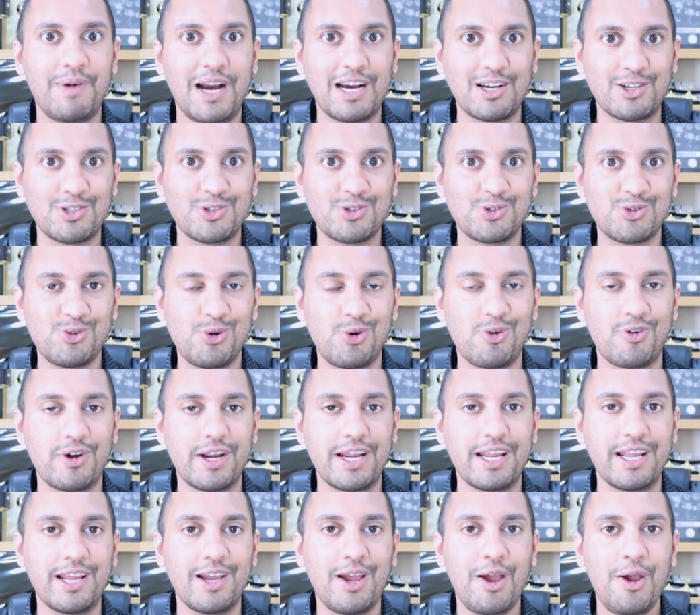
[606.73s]

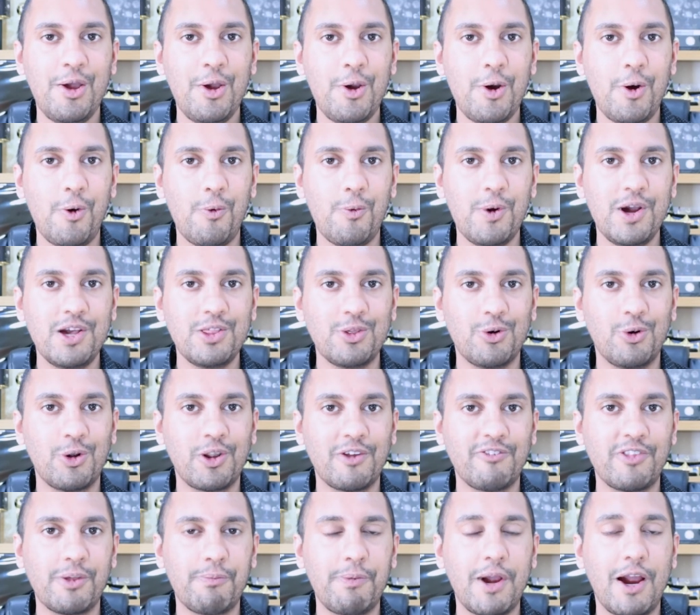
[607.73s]
backstory with all
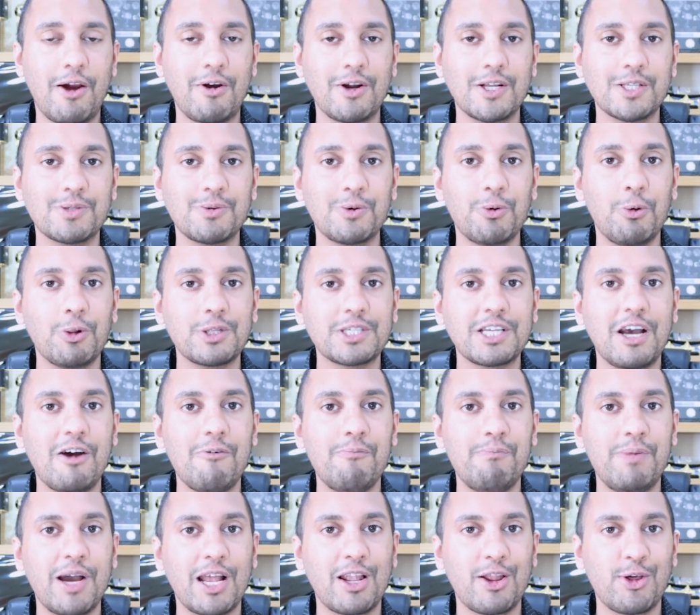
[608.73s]
of the parents. We also
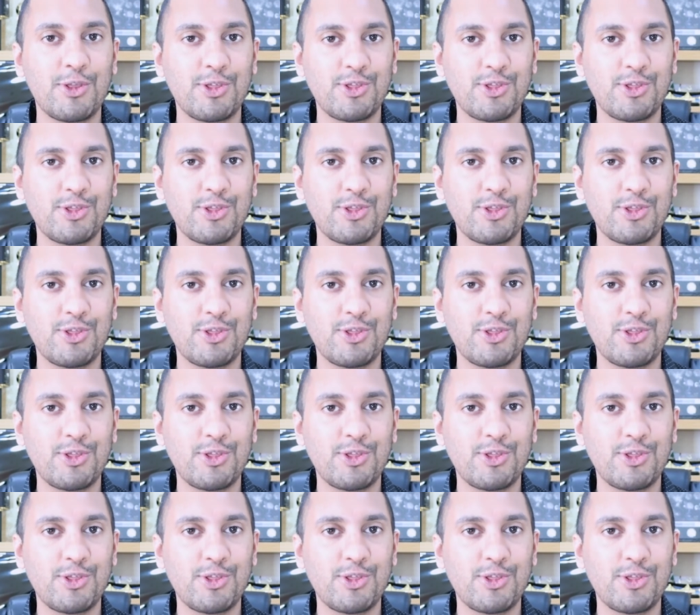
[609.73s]
have Bella